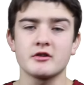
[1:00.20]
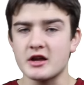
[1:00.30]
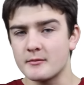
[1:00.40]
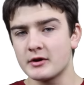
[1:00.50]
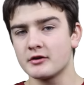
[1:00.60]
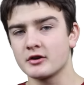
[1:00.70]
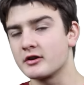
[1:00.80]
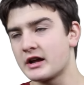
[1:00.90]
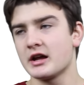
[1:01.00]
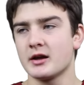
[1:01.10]
your email, your
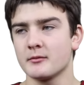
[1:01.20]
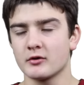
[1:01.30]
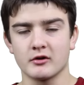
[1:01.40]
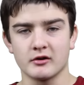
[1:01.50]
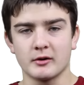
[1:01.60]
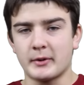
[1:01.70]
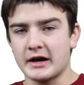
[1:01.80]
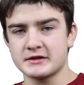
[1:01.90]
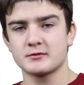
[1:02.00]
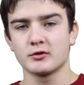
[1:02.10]
name, or a
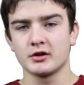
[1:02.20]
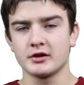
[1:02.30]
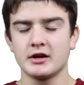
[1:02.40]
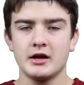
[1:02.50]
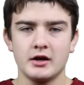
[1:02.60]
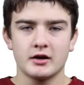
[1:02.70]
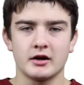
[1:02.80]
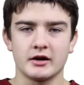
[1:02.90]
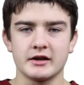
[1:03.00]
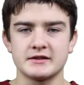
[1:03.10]
password.
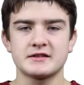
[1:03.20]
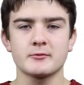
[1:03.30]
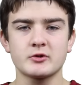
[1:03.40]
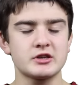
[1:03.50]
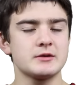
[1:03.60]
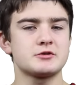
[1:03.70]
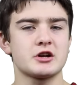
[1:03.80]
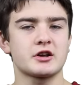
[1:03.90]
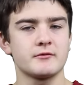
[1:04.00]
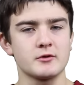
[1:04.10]
Uh, it simply keeps
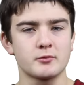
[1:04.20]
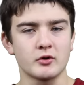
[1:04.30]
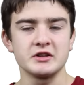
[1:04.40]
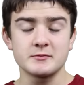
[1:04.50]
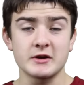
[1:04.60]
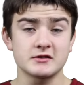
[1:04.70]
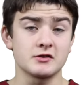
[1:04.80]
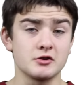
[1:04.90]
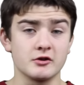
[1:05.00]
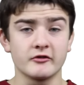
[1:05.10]
track of your points based
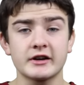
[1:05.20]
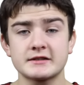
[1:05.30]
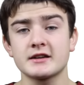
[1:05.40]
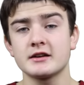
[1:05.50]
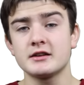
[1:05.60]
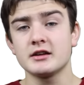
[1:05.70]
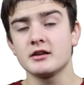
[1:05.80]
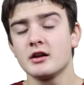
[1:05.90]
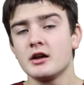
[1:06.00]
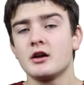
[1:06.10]
on your device
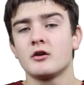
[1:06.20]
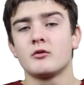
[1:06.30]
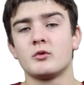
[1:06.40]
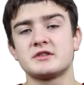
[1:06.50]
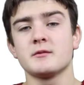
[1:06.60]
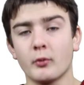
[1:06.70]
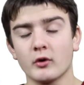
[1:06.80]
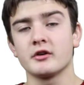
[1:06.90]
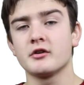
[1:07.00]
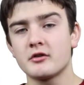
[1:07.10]
ID. What's
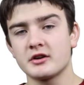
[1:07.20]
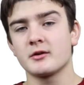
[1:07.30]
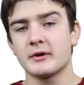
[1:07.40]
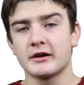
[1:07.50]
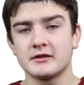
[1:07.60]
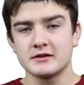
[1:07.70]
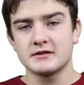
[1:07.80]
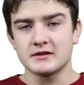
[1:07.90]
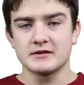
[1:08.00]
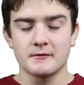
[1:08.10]
important noting about
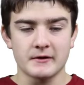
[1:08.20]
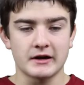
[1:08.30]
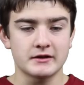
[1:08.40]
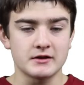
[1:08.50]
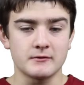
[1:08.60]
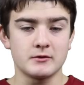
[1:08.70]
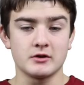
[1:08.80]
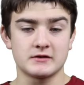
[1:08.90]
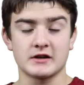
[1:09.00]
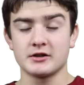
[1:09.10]
this is the fact that if you
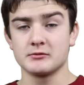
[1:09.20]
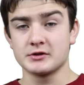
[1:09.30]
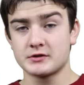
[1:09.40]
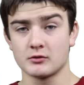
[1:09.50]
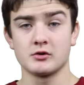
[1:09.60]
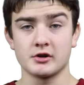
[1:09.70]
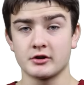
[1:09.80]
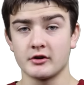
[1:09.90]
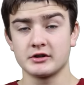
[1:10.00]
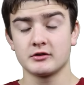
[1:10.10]
decide to restore, you're
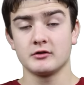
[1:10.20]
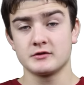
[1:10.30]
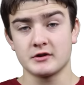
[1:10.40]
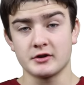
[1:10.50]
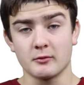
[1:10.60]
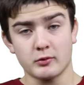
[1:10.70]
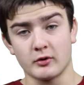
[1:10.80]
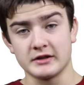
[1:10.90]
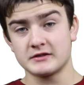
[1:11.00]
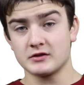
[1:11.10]
going to lose all your
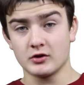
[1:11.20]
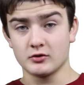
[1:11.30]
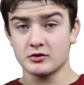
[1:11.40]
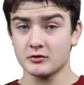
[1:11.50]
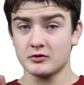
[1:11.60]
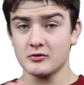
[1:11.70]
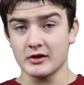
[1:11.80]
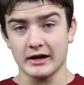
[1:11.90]
points, so don't do